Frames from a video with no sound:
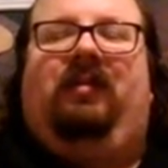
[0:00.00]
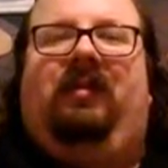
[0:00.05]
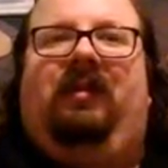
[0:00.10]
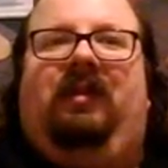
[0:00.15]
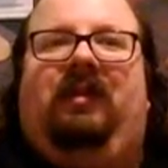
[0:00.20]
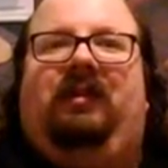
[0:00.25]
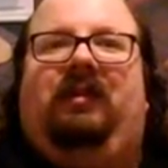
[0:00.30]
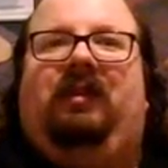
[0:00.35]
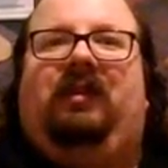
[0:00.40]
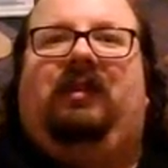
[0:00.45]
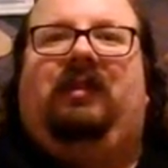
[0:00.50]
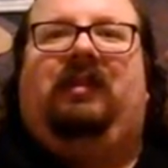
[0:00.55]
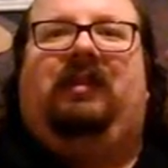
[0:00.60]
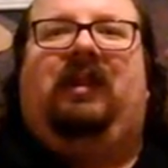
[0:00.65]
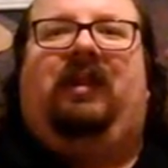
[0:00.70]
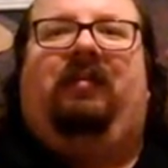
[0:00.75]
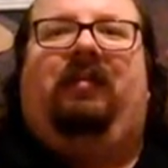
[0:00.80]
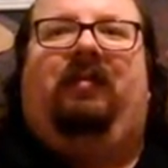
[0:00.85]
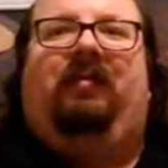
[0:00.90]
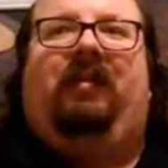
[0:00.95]
in Gen
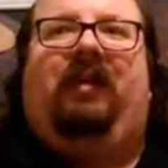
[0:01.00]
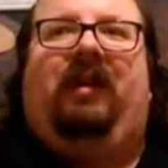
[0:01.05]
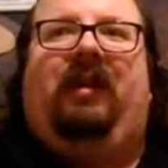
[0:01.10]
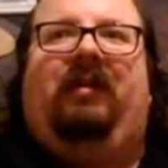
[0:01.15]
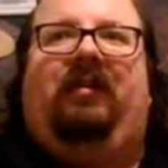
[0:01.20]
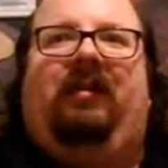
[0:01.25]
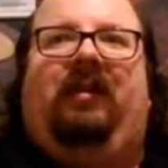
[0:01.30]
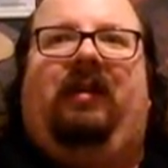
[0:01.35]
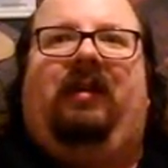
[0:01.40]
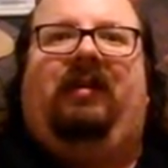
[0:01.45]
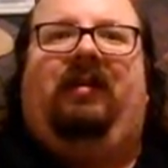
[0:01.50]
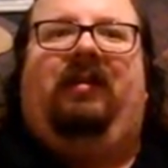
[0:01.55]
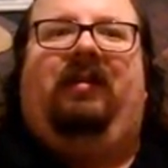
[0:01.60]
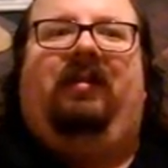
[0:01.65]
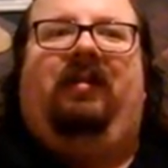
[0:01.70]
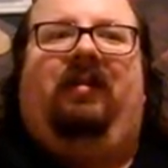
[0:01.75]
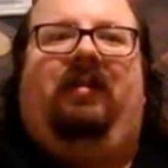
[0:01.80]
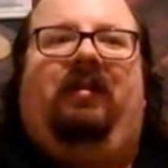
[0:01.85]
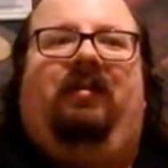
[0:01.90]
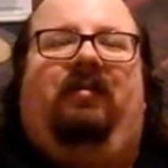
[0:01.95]
7 we get like
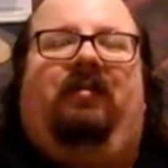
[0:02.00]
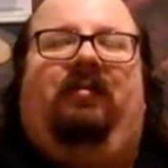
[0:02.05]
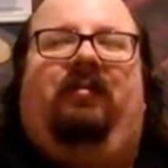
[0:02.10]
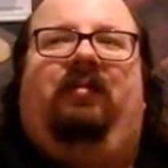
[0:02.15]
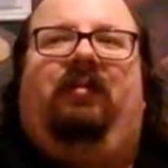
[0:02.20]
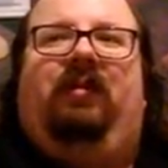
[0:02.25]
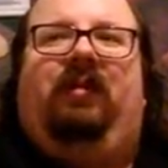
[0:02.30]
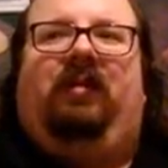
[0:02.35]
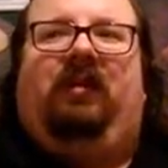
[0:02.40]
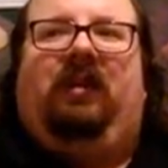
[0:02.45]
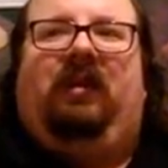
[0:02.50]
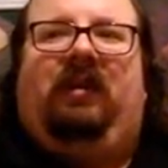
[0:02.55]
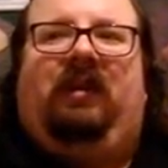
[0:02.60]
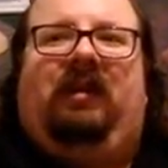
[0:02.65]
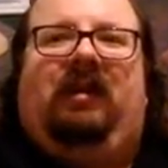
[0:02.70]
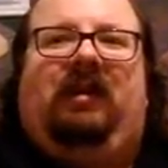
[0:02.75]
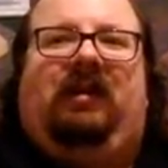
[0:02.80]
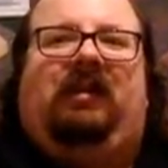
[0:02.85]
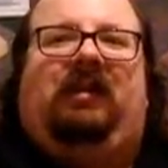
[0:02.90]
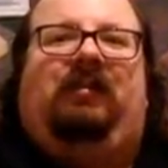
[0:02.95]
really good
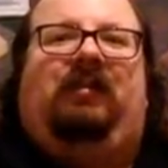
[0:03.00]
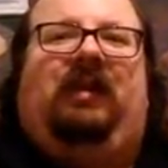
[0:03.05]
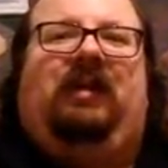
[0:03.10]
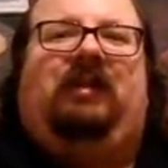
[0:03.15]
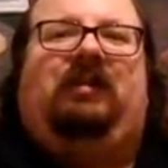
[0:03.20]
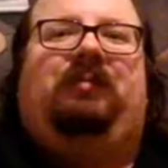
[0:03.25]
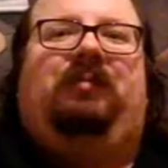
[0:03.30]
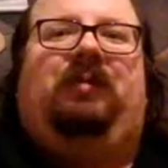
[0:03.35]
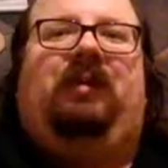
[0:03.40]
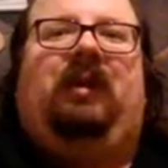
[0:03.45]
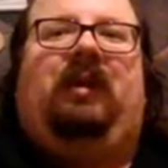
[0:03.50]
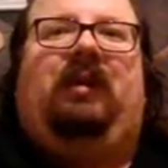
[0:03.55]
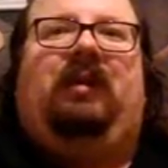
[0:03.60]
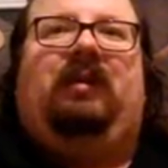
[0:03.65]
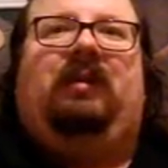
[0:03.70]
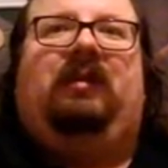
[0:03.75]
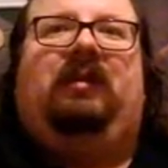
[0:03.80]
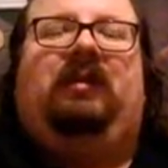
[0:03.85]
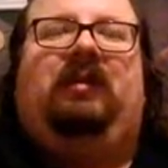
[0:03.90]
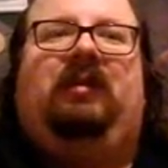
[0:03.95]
customizable
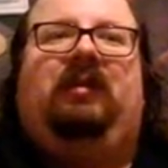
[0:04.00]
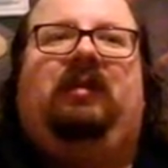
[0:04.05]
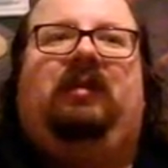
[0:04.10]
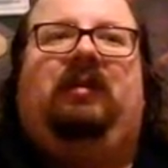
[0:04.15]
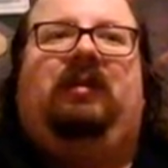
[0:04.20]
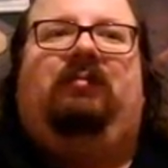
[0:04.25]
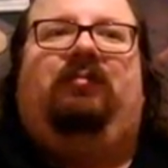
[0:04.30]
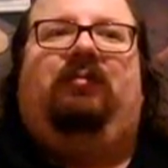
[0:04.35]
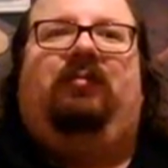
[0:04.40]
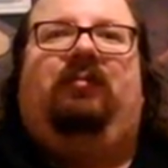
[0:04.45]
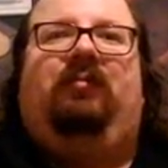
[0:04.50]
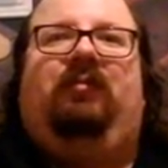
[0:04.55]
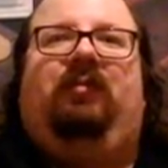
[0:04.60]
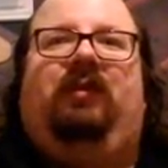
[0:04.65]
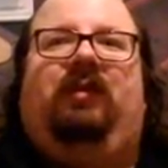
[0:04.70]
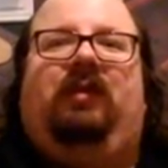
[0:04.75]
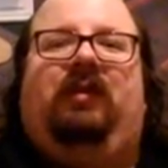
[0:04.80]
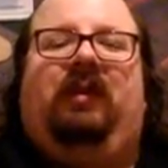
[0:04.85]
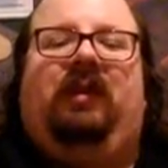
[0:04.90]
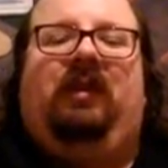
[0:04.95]
characters,
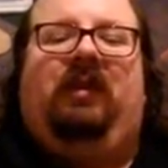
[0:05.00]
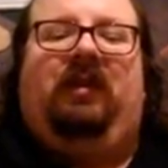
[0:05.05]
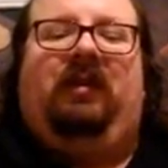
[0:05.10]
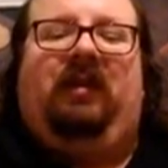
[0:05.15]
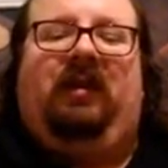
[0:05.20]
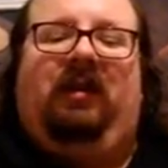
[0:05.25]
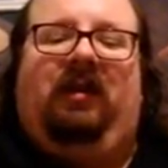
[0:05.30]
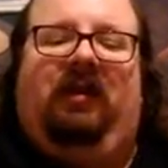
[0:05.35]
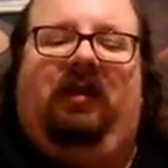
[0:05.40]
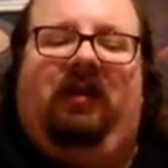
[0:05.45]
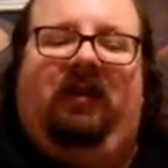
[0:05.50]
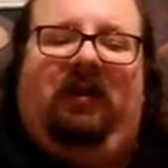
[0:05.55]
really good